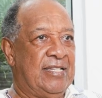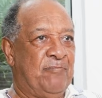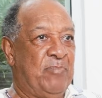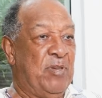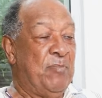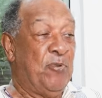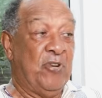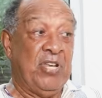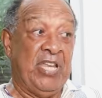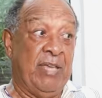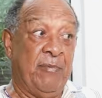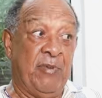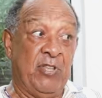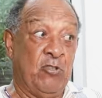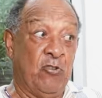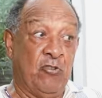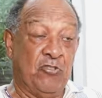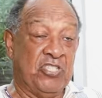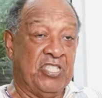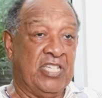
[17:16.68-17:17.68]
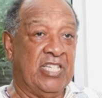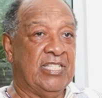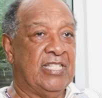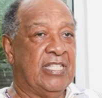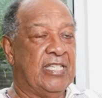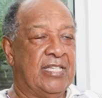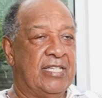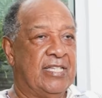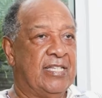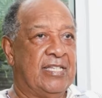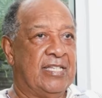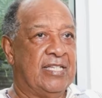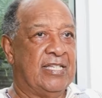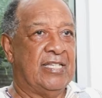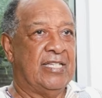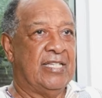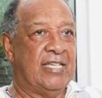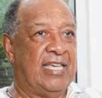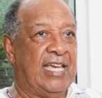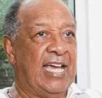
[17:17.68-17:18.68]
People never know yet.
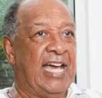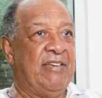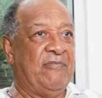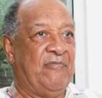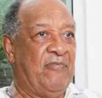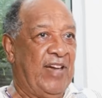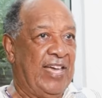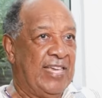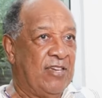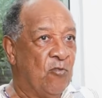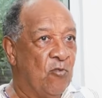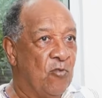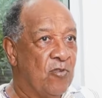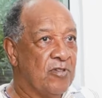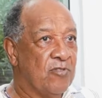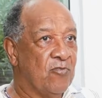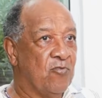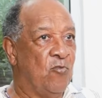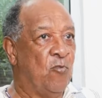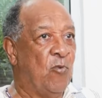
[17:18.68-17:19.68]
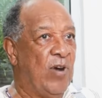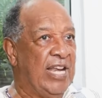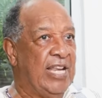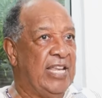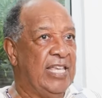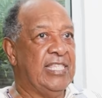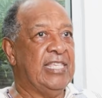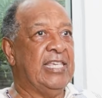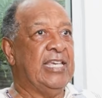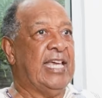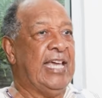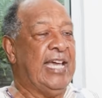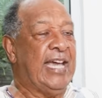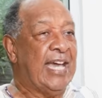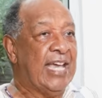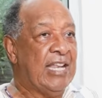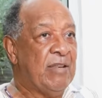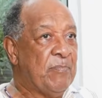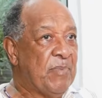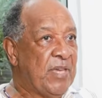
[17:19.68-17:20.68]
And I find one lady can
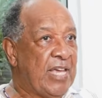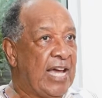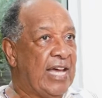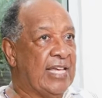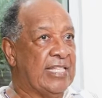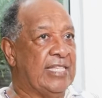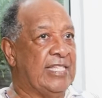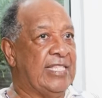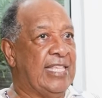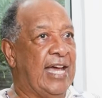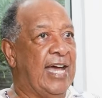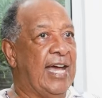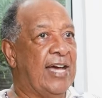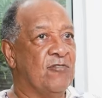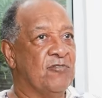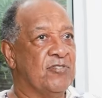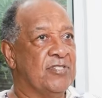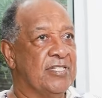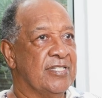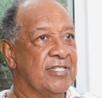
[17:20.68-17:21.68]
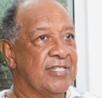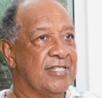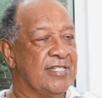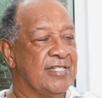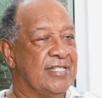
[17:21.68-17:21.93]
helping us in the house.